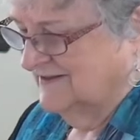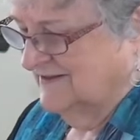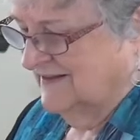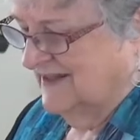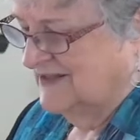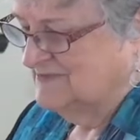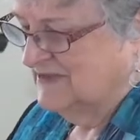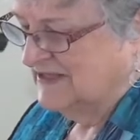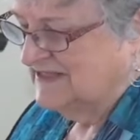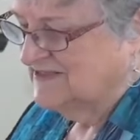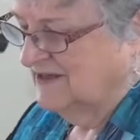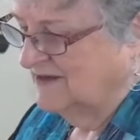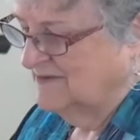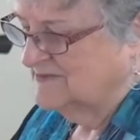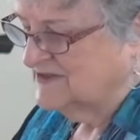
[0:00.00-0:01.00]
and many
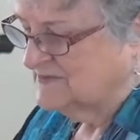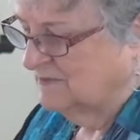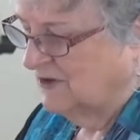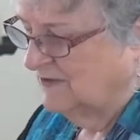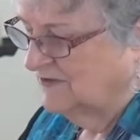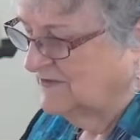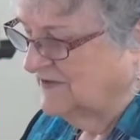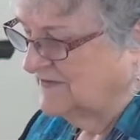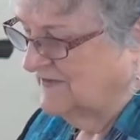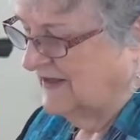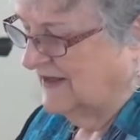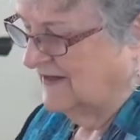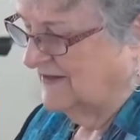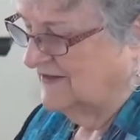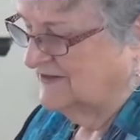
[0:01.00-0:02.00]
times smaller than
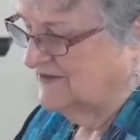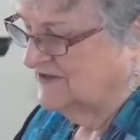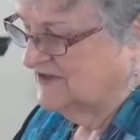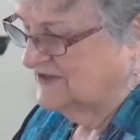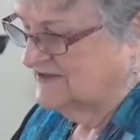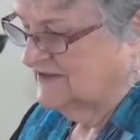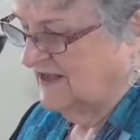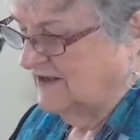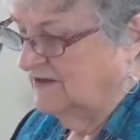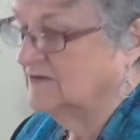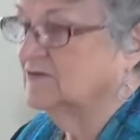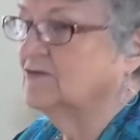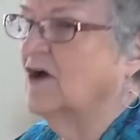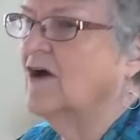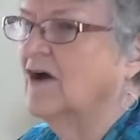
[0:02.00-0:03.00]
that, and just how
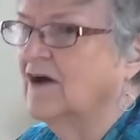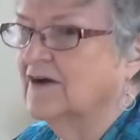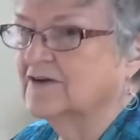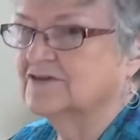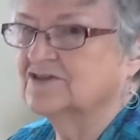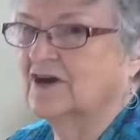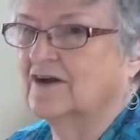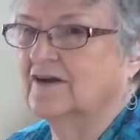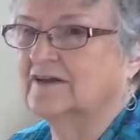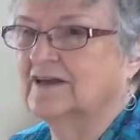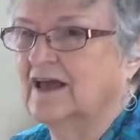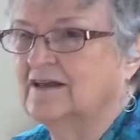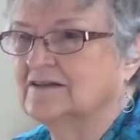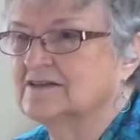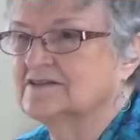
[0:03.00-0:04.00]
large our
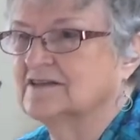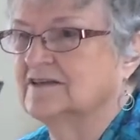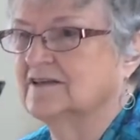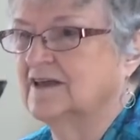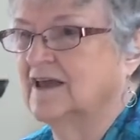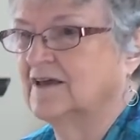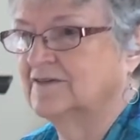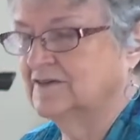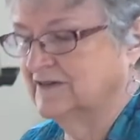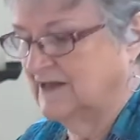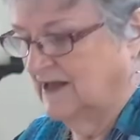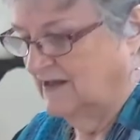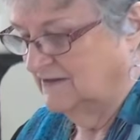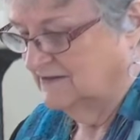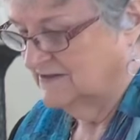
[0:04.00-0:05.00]
galaxy and
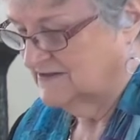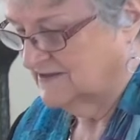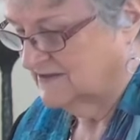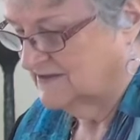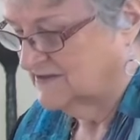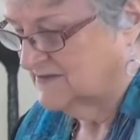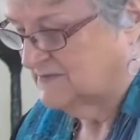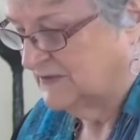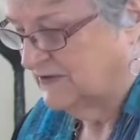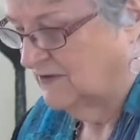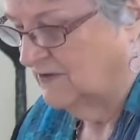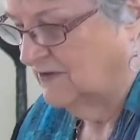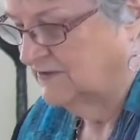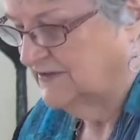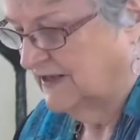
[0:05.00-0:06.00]
galaxies
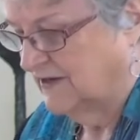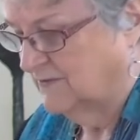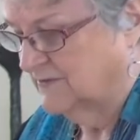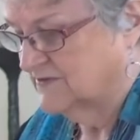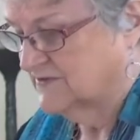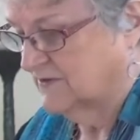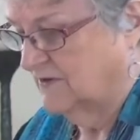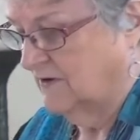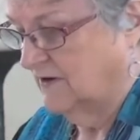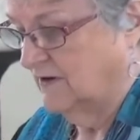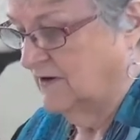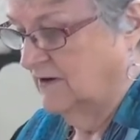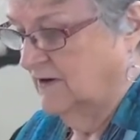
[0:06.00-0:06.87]
beyond ours are.